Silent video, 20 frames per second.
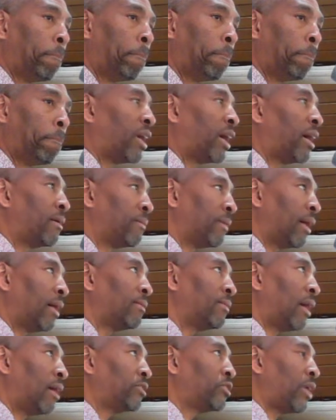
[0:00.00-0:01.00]
Okay,
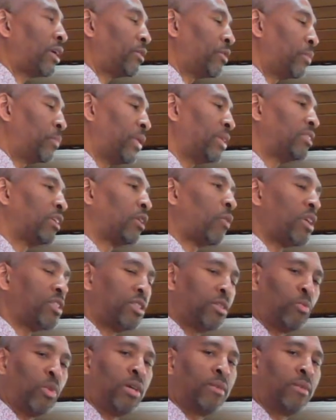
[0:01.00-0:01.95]
I'll, I'll, try to repeat the question.